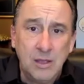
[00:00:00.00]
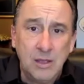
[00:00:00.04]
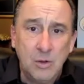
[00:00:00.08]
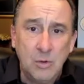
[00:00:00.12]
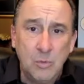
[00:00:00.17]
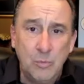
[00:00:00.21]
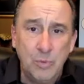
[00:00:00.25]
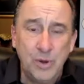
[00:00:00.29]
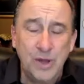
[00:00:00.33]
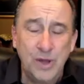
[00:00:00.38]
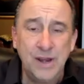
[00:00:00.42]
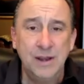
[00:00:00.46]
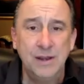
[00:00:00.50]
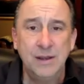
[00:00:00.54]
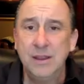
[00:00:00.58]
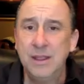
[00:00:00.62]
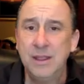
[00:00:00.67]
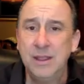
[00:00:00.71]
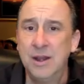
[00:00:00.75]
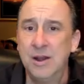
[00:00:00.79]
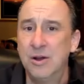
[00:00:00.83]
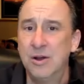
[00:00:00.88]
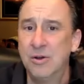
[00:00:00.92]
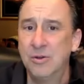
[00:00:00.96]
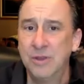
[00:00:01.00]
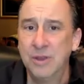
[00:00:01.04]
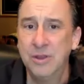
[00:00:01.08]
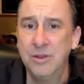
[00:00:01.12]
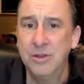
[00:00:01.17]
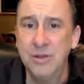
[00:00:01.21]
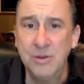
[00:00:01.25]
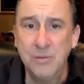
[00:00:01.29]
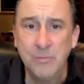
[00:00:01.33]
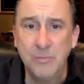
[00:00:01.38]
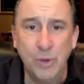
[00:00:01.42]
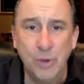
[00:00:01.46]
but it, you know, you
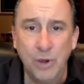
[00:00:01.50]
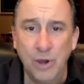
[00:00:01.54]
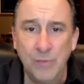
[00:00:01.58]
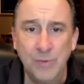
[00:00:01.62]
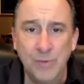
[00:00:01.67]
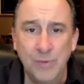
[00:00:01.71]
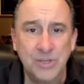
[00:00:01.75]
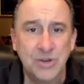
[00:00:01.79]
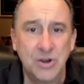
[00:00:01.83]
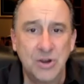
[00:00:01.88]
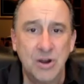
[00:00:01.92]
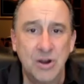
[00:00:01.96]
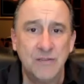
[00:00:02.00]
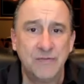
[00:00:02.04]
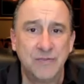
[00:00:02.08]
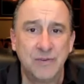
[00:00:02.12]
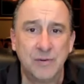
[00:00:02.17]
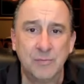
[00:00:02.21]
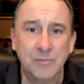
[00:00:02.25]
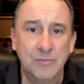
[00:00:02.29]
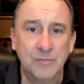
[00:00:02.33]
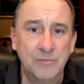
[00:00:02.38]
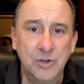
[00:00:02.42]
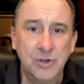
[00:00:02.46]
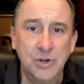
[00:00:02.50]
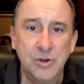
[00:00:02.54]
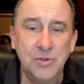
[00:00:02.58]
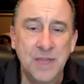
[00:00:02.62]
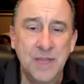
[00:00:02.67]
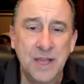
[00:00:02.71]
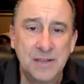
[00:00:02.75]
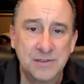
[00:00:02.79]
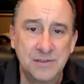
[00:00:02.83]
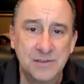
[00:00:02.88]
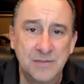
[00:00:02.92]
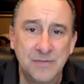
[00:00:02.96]
can pull up a chart from
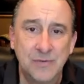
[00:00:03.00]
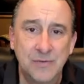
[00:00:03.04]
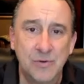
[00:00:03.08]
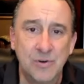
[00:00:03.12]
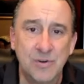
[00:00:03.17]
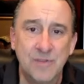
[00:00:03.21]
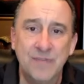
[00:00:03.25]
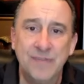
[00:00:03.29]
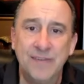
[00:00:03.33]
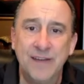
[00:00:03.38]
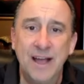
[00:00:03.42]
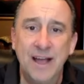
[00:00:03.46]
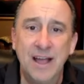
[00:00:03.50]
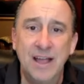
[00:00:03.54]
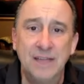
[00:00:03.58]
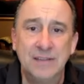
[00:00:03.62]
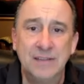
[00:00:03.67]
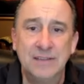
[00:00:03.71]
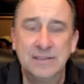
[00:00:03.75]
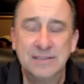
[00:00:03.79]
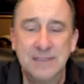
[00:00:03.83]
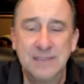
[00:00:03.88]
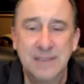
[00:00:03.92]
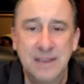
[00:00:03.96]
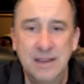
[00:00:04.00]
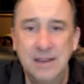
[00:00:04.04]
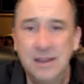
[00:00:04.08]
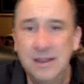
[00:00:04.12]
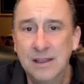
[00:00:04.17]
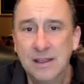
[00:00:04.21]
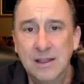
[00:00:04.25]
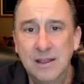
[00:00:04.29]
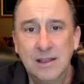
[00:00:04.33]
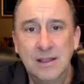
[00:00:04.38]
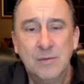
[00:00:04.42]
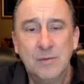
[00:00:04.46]
2004 and five and see
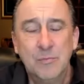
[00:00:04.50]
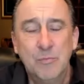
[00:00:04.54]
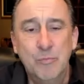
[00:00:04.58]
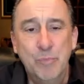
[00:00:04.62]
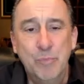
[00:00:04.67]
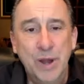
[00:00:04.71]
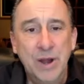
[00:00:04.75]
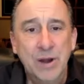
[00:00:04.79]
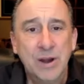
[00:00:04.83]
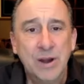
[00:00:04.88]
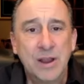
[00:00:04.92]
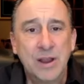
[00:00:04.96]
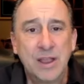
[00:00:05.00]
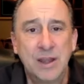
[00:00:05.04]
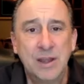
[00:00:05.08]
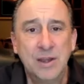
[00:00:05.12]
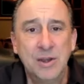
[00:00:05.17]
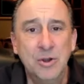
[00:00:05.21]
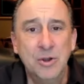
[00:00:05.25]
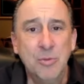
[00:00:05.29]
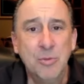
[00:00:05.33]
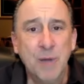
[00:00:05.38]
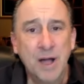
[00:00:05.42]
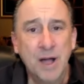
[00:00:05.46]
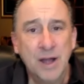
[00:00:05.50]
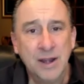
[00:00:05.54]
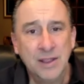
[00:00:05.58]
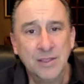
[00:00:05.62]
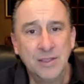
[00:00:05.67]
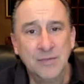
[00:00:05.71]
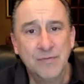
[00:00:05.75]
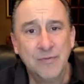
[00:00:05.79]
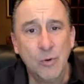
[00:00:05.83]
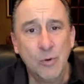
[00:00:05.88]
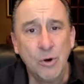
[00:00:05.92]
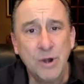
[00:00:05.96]
Barrick and Newmont in
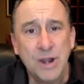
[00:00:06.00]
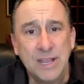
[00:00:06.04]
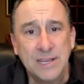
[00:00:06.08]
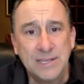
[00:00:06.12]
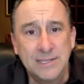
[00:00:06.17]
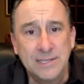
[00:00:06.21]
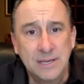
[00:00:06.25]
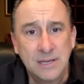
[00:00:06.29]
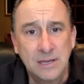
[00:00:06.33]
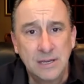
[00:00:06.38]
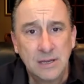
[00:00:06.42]
the 40s.